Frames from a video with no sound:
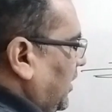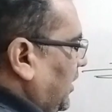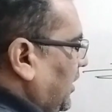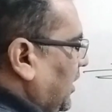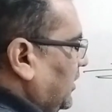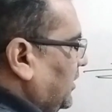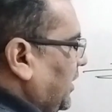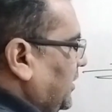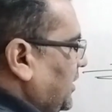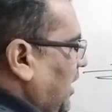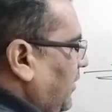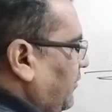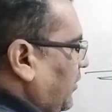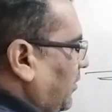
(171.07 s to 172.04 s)
here
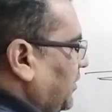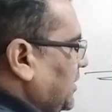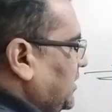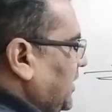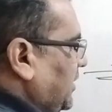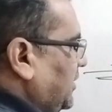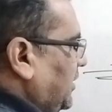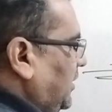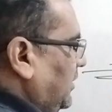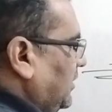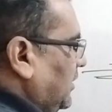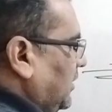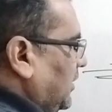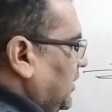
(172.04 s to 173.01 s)
theta from the center,
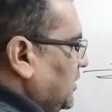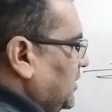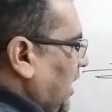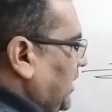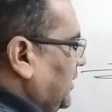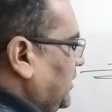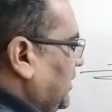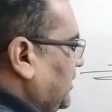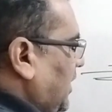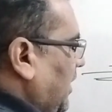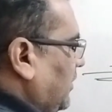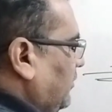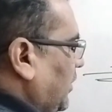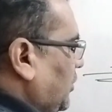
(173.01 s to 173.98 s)
sine
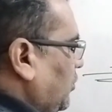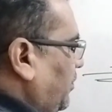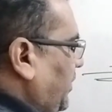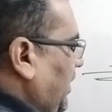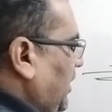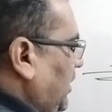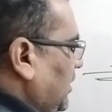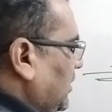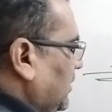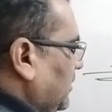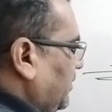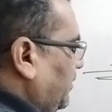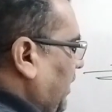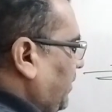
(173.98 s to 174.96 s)
theta equal to b
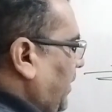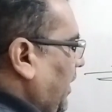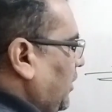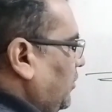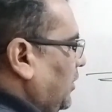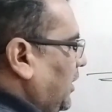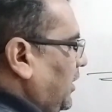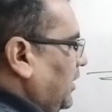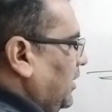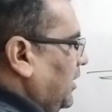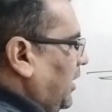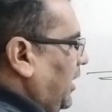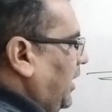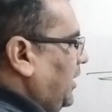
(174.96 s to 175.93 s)
perpendicular
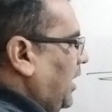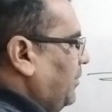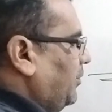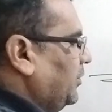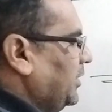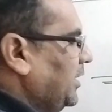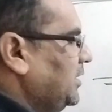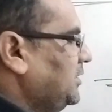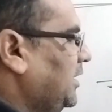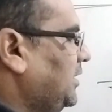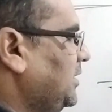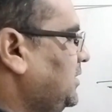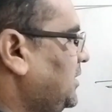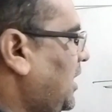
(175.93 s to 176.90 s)
and hypotenuse
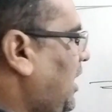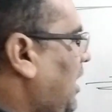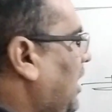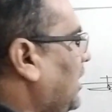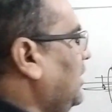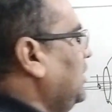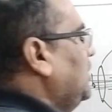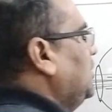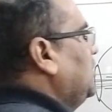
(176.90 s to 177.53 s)
that is r.